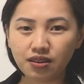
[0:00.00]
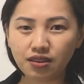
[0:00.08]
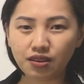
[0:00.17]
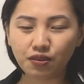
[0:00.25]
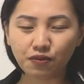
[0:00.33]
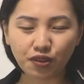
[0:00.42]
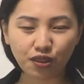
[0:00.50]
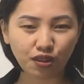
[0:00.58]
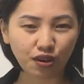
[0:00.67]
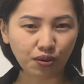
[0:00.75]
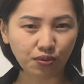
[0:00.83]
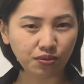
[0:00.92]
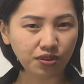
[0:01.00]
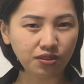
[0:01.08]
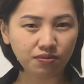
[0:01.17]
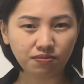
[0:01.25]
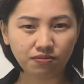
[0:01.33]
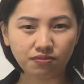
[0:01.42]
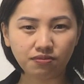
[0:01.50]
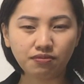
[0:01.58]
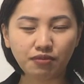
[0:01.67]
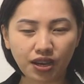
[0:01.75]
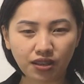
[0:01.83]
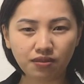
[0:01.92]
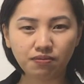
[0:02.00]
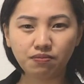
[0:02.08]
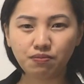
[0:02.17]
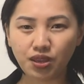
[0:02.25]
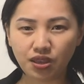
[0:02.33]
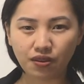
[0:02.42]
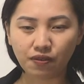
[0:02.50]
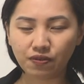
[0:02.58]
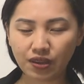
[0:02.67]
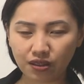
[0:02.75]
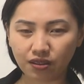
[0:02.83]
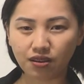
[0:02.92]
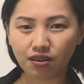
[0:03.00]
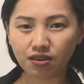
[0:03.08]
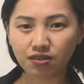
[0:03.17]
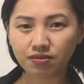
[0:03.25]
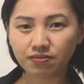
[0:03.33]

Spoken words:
even though it might be a failure,